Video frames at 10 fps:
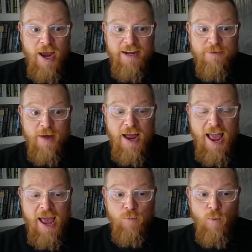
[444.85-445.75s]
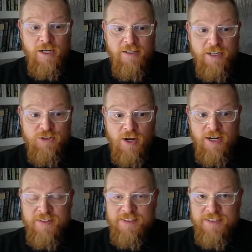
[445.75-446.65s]
If I had 1 electron in
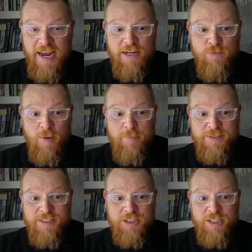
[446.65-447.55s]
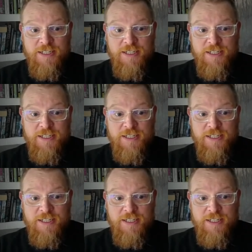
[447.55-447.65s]
this -1 position